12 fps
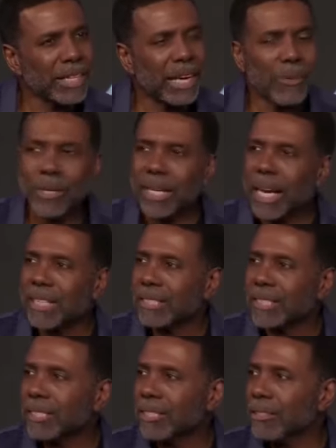and I realized
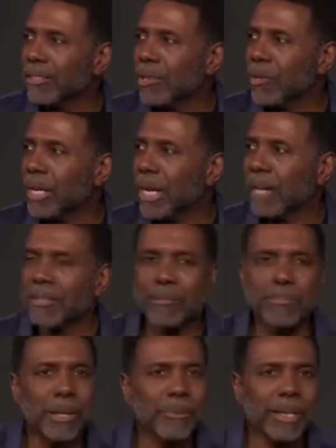it's going out to
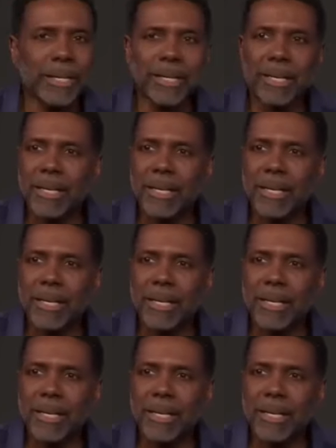the public.